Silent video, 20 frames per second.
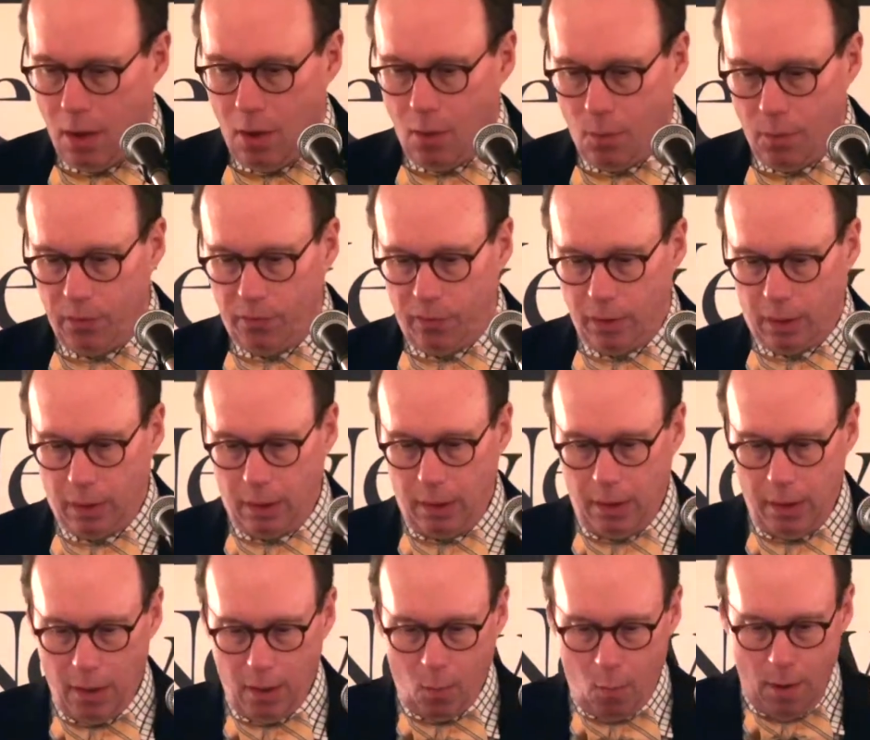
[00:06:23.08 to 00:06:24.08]
was the
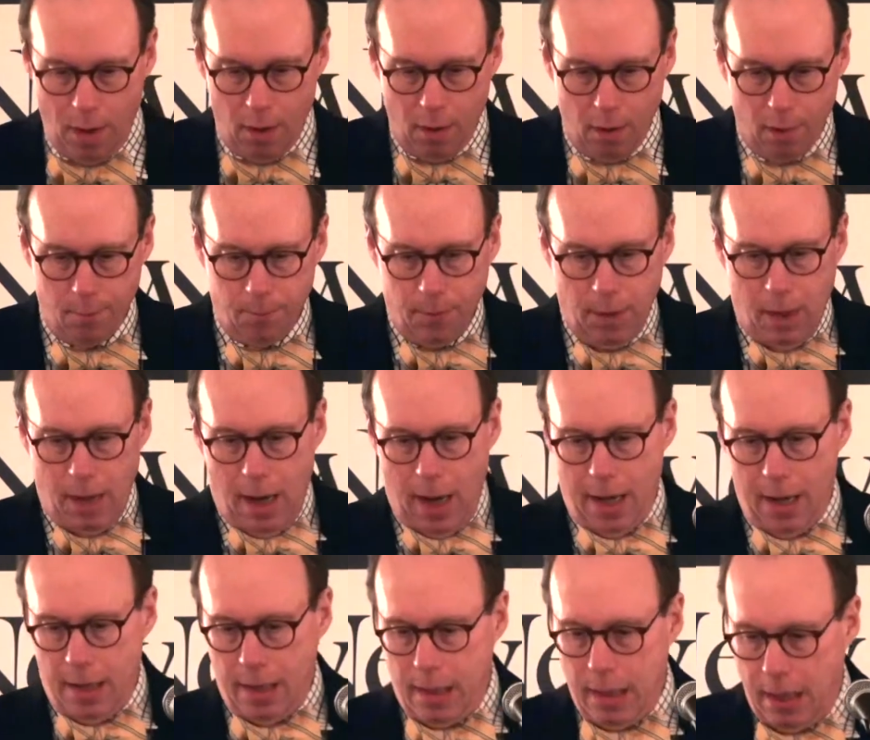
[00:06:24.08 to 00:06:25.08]
clear winner,
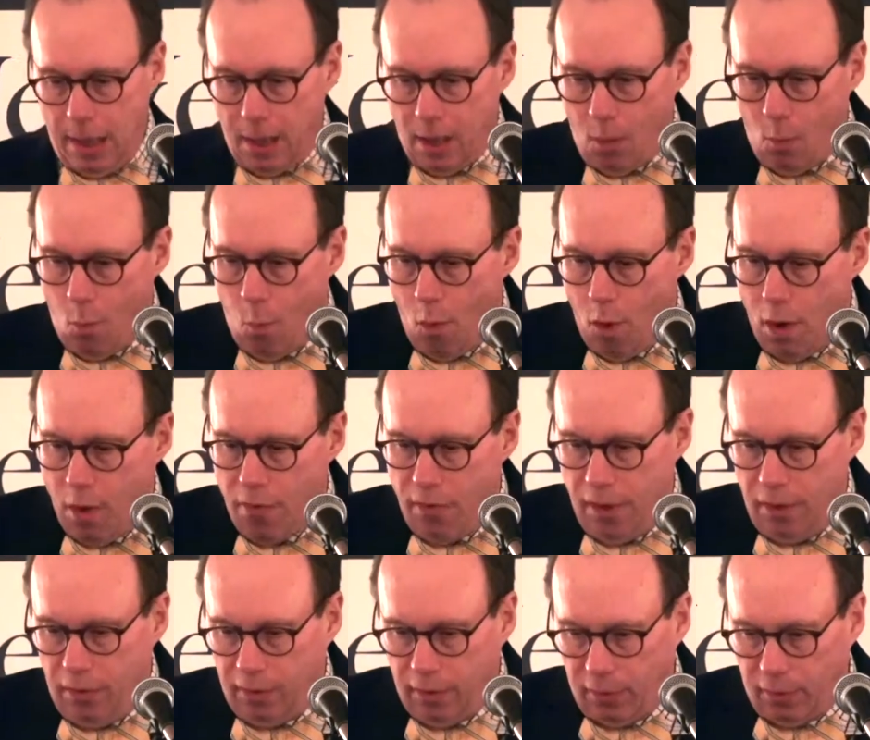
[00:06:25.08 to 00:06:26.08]
and indeed a
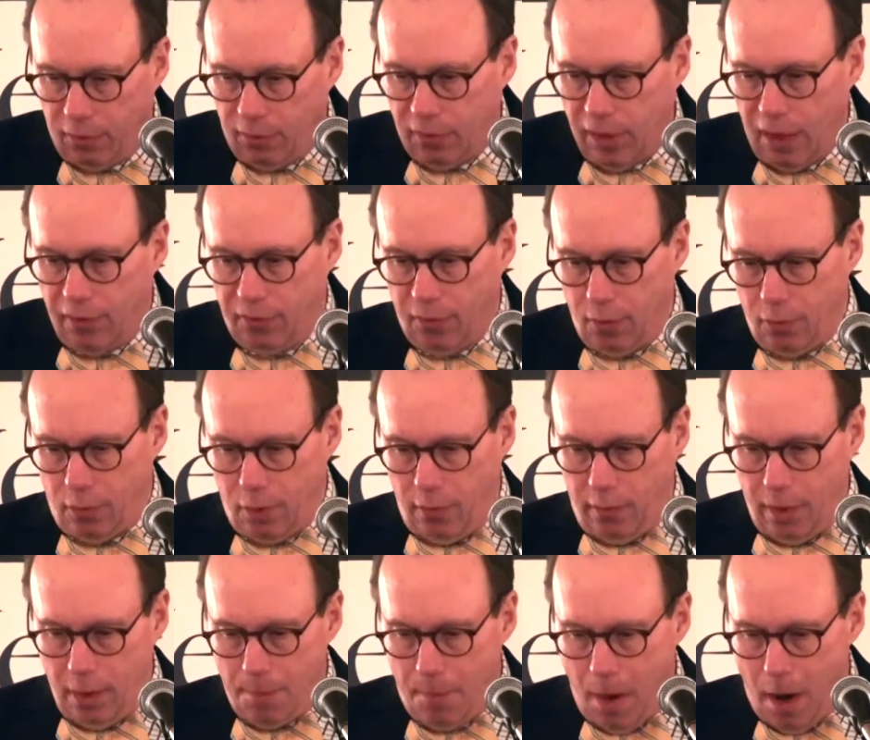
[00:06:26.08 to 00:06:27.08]
worthy successor to
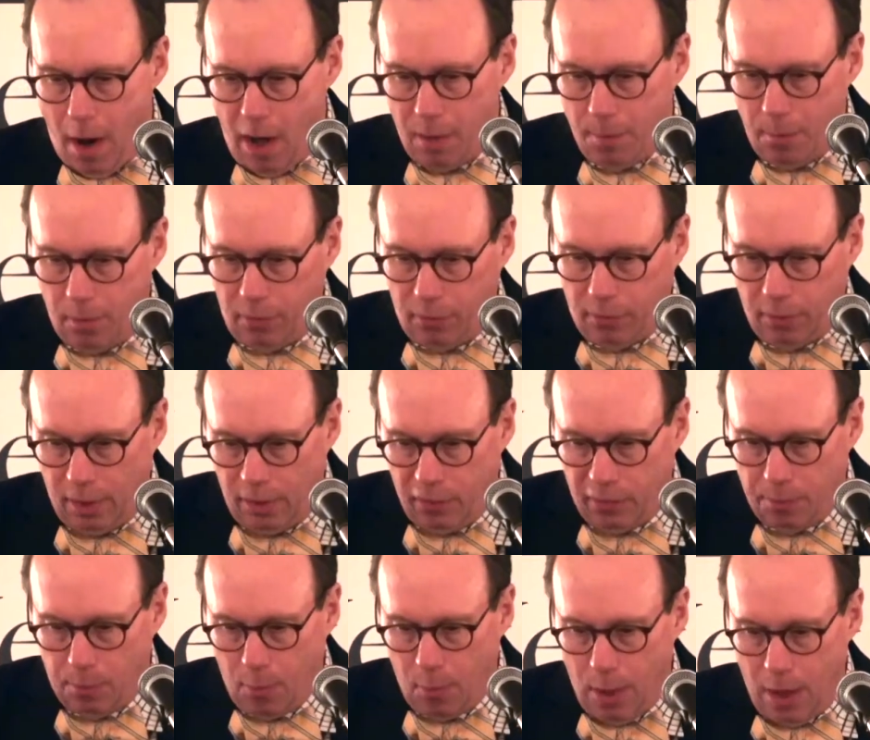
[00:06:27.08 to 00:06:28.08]
the eponymous
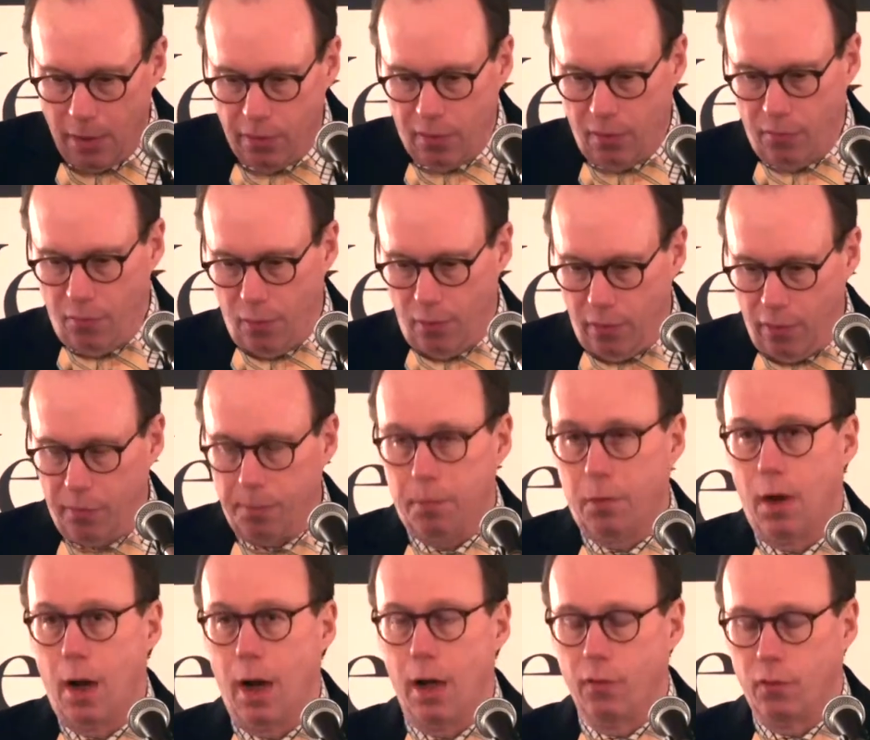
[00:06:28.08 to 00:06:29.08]
inspiration for this
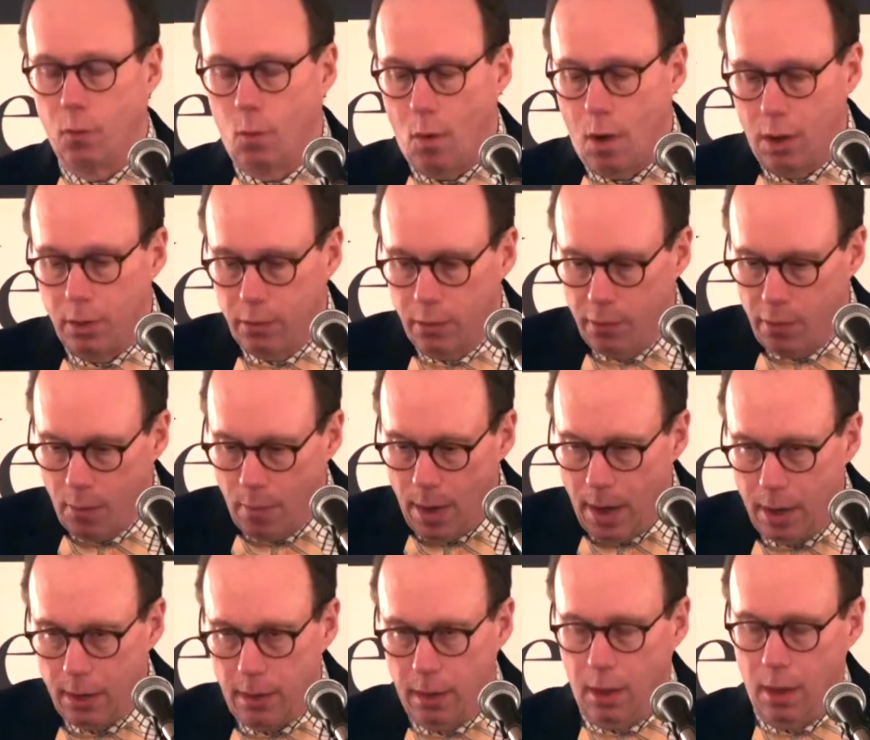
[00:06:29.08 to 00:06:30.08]
prize, Walter
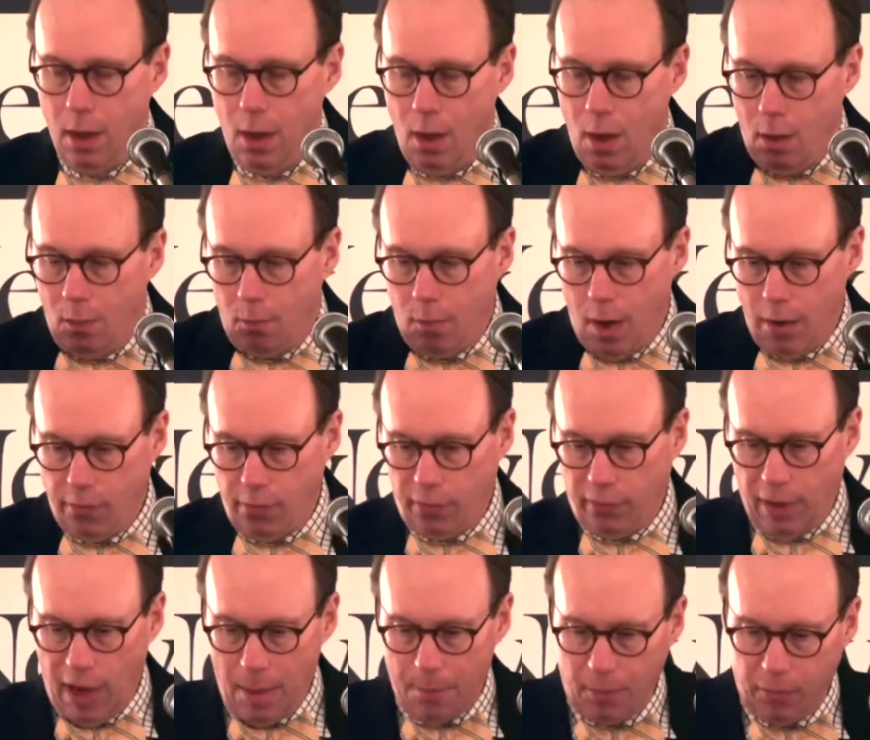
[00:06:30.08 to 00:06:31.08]
Duranty. Roger
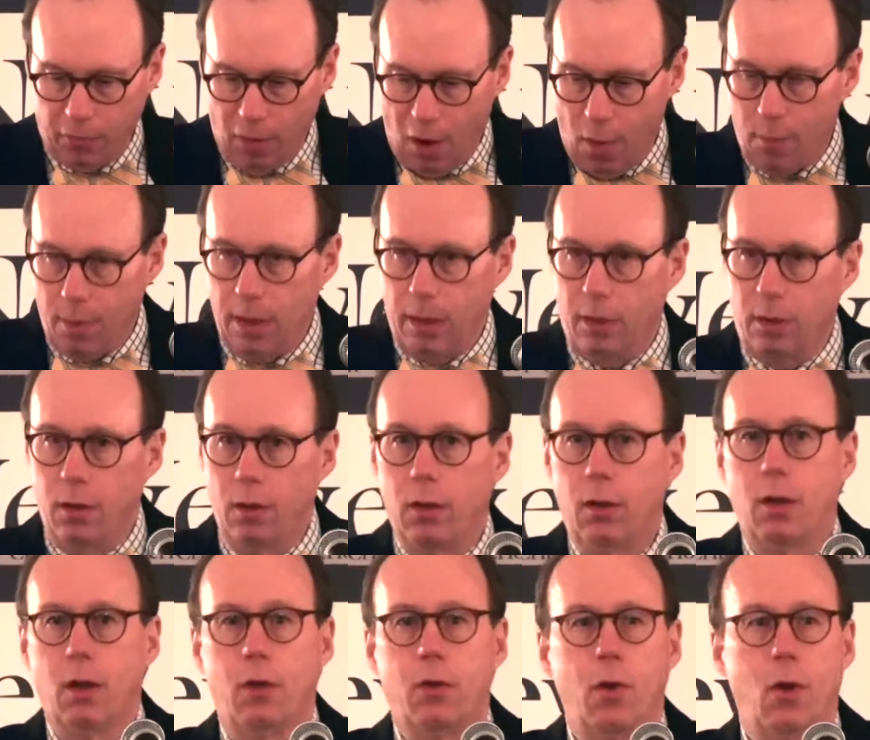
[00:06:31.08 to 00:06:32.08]
Simon's already
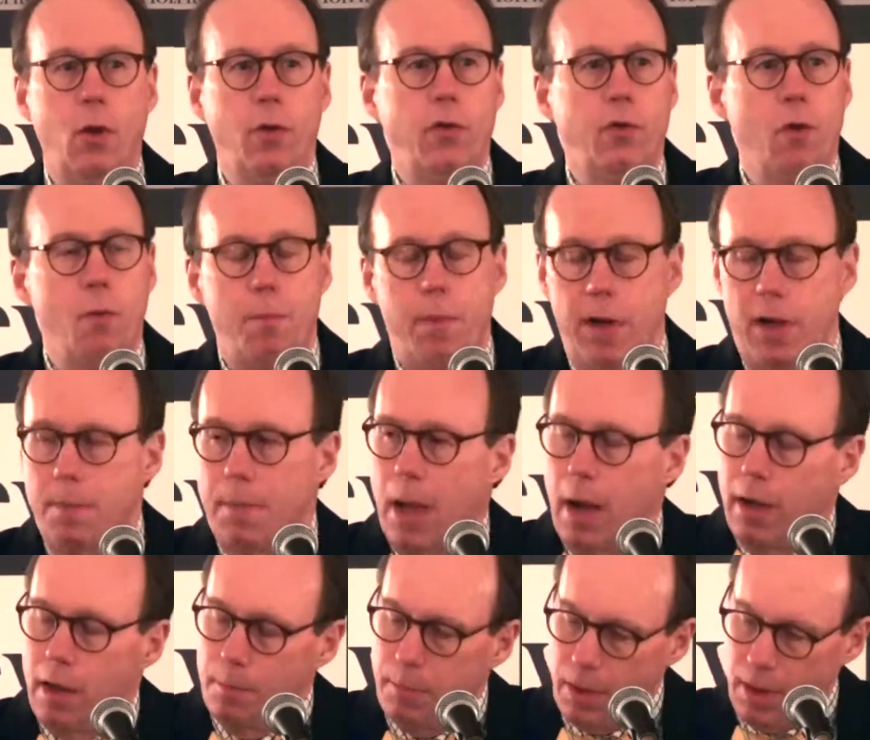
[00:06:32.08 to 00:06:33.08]
told you a bit
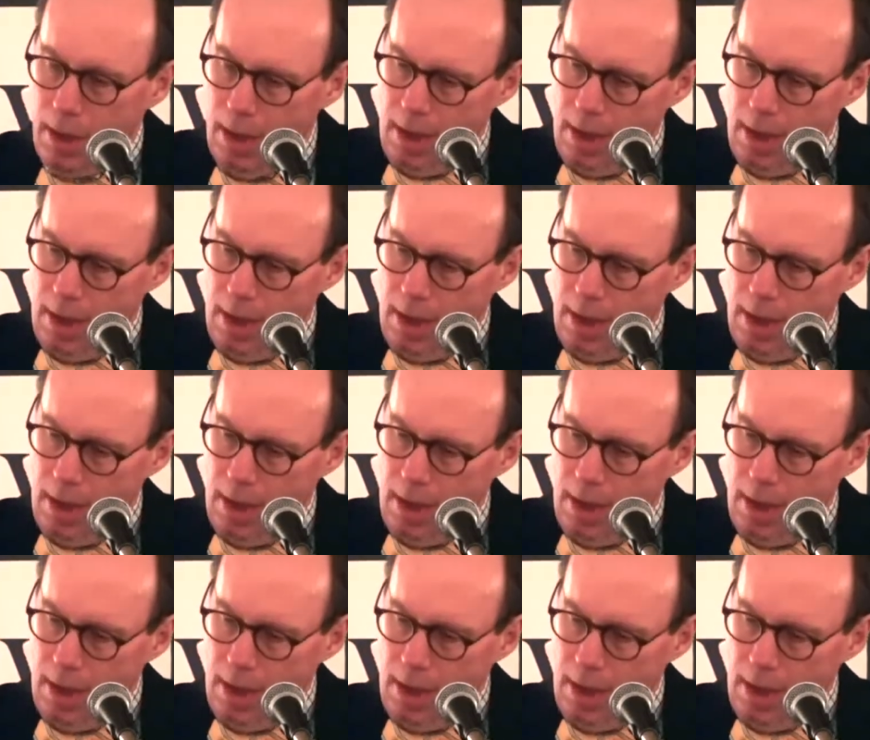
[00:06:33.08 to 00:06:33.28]
about him, but